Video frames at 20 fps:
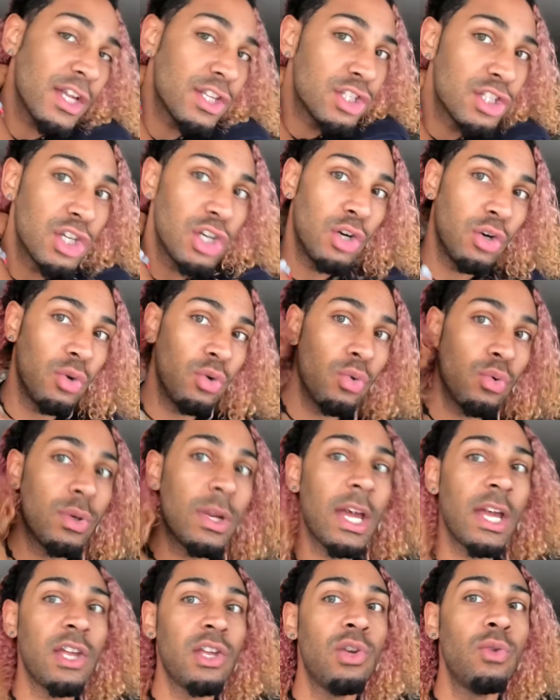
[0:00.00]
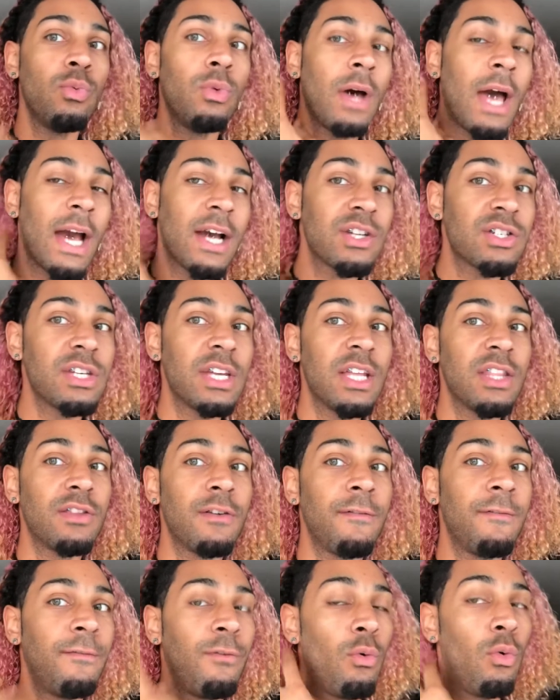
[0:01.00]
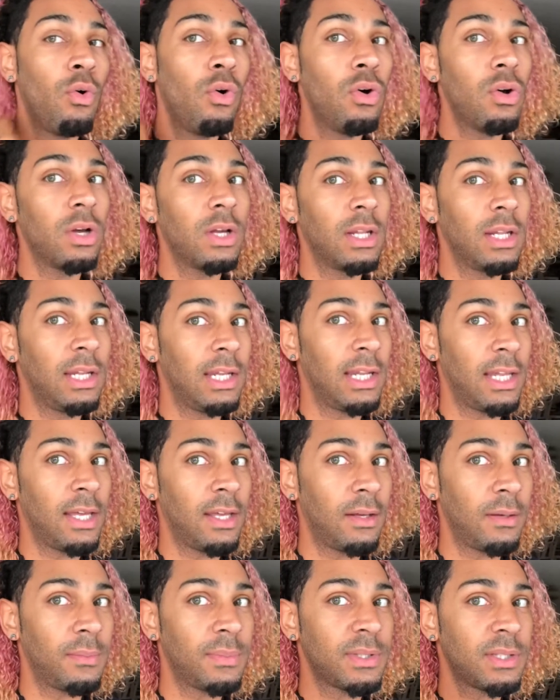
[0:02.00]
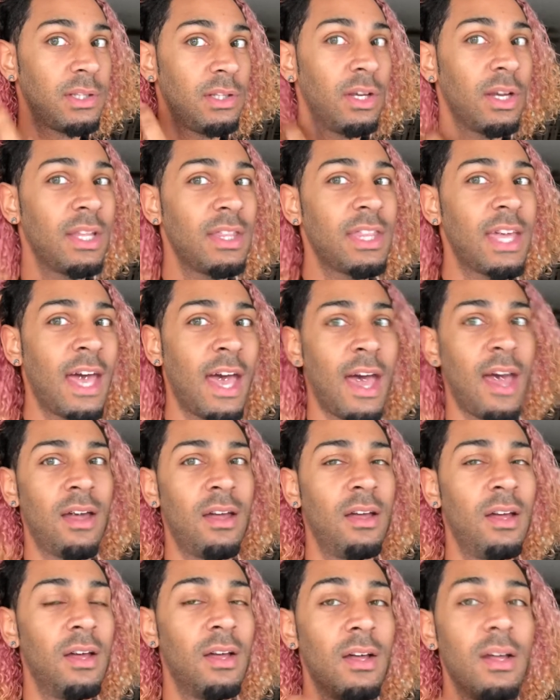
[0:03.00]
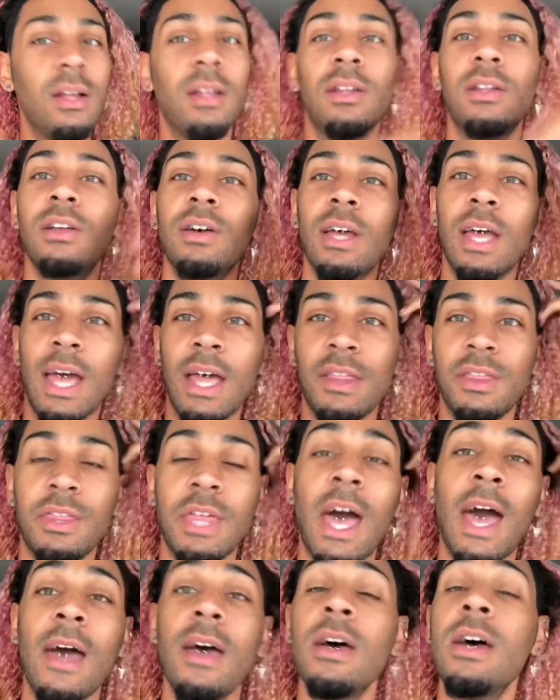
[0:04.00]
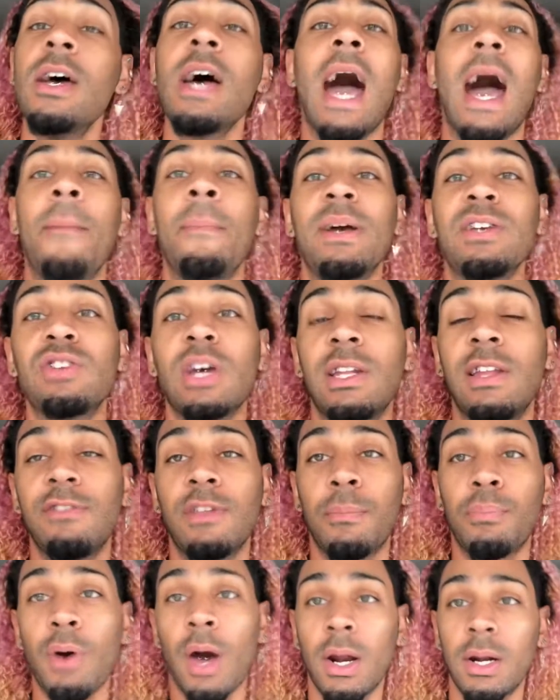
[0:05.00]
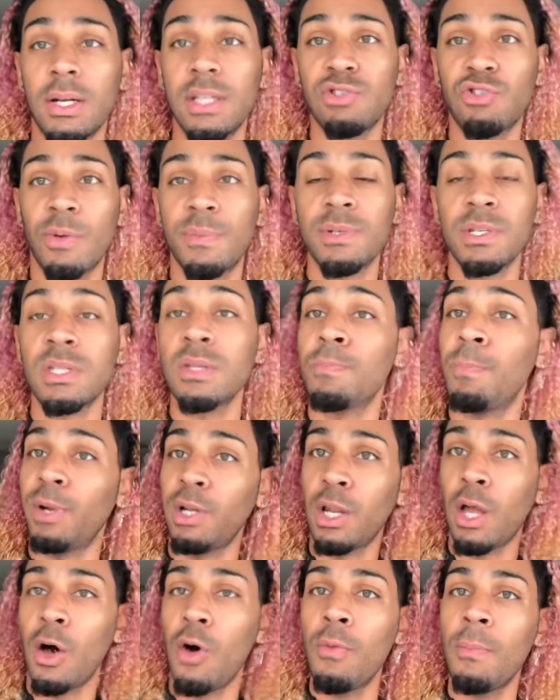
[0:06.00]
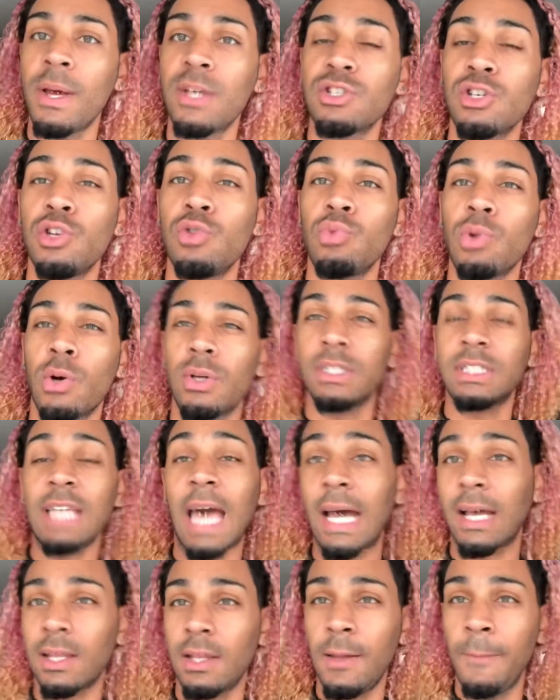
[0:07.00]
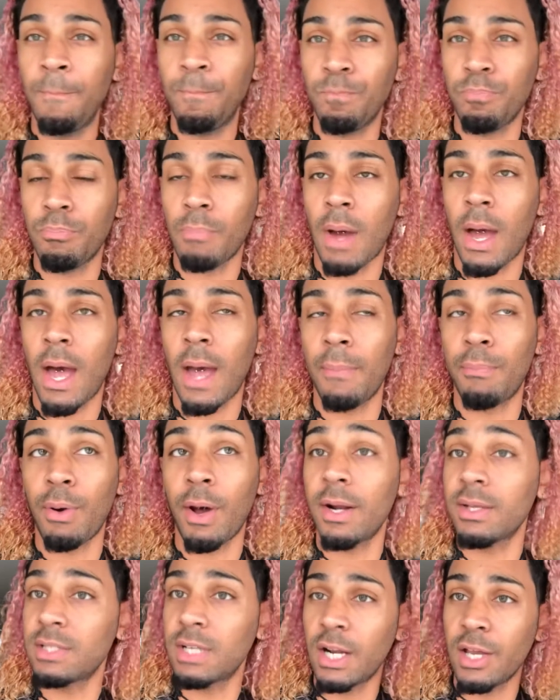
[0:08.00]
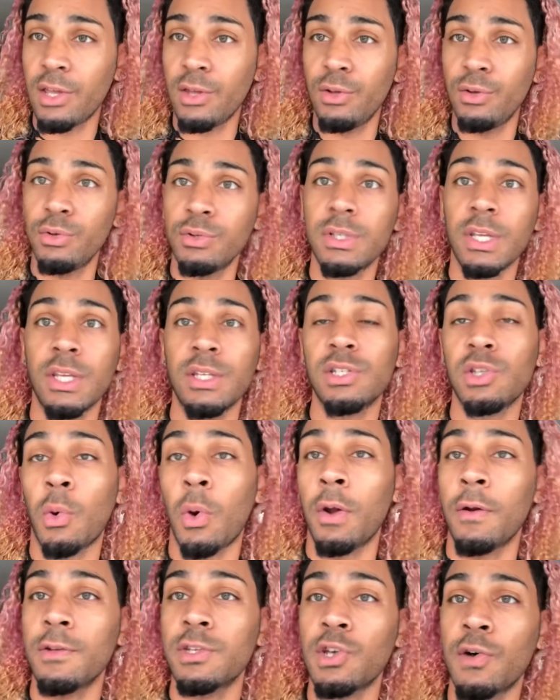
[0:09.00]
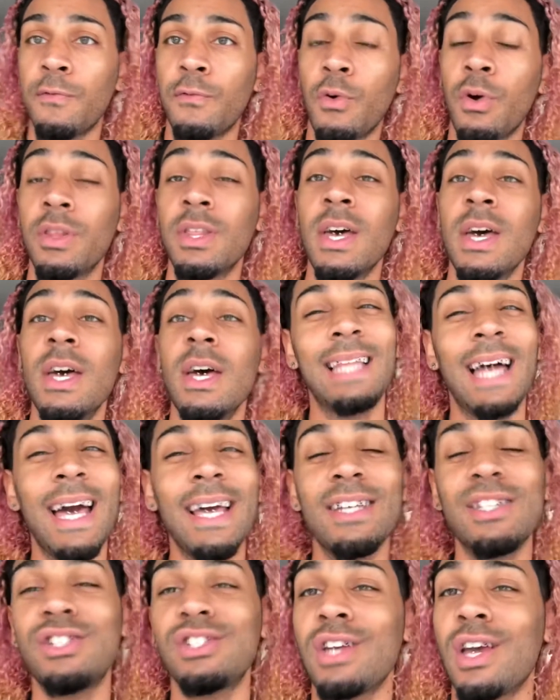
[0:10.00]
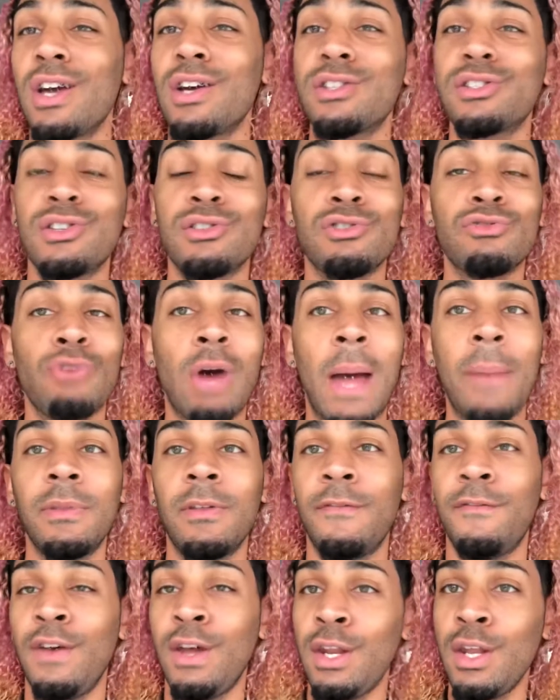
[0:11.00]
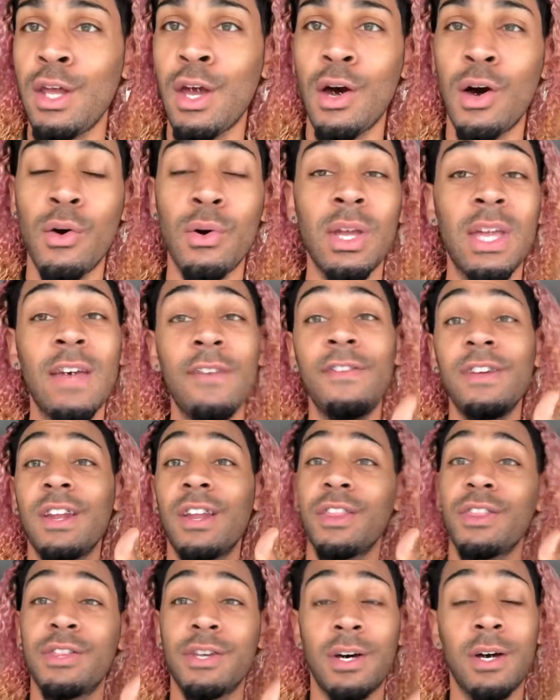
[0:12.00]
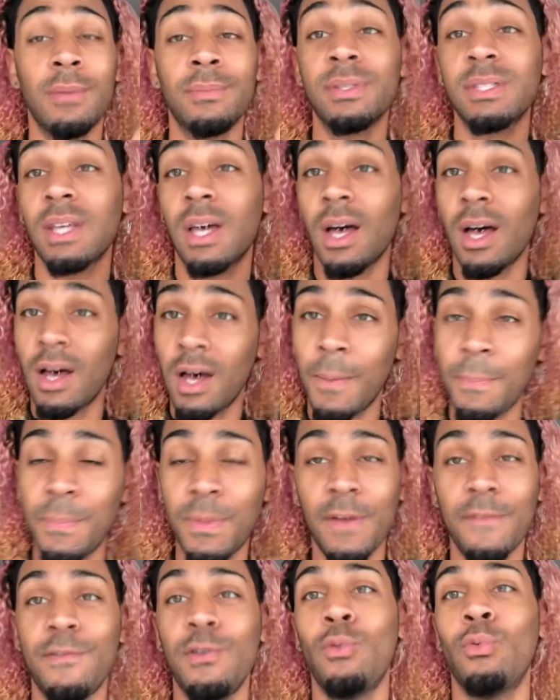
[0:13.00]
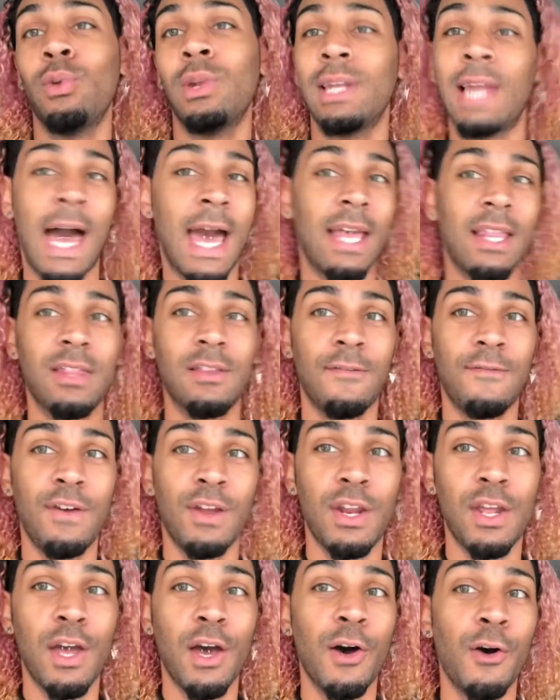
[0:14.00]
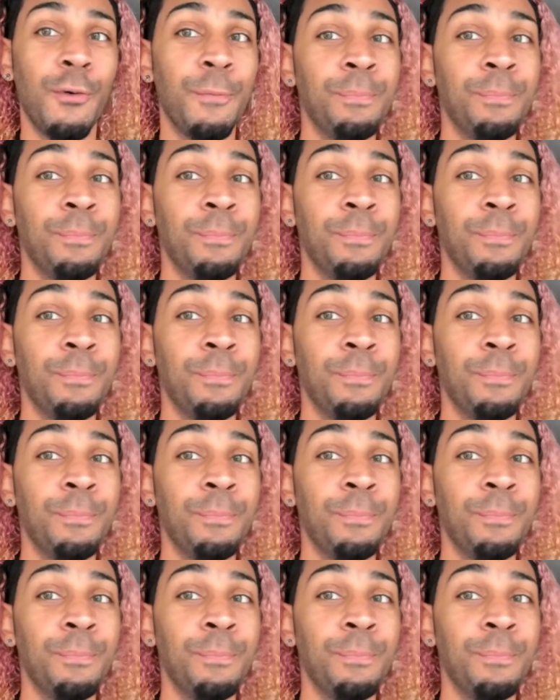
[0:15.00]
tuned and you will actually get the full glimpse. Look at that. Look at that. I'll make sure I leave the product descriptions below. Make sure you know exactly my products that I use and so on and so forth. Like, share, subscribe to the video. Give it a thumbs up if you like the video.